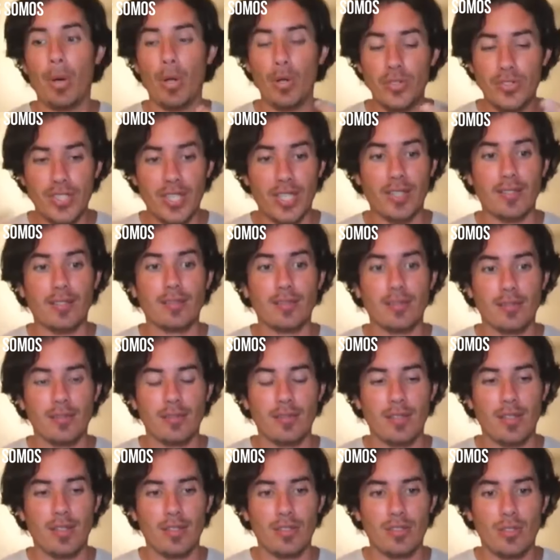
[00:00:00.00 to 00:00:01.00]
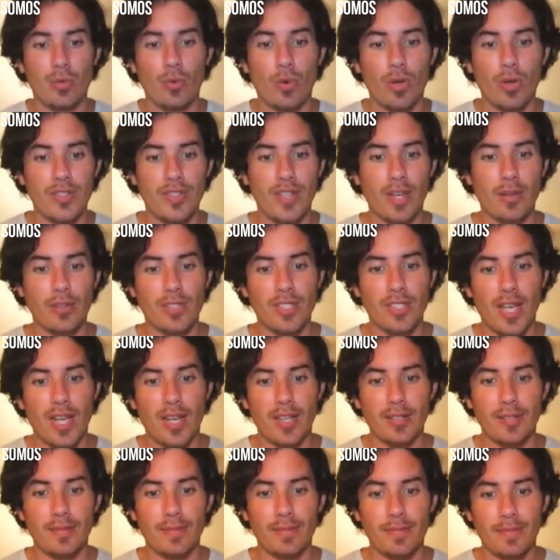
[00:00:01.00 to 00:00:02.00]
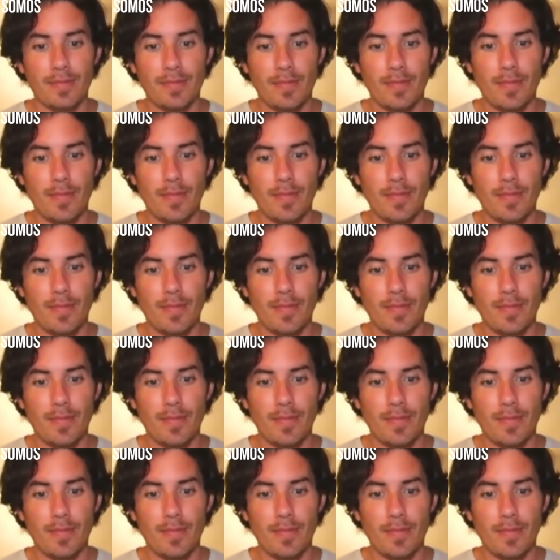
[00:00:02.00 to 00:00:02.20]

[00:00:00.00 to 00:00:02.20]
pulsing towards the outside.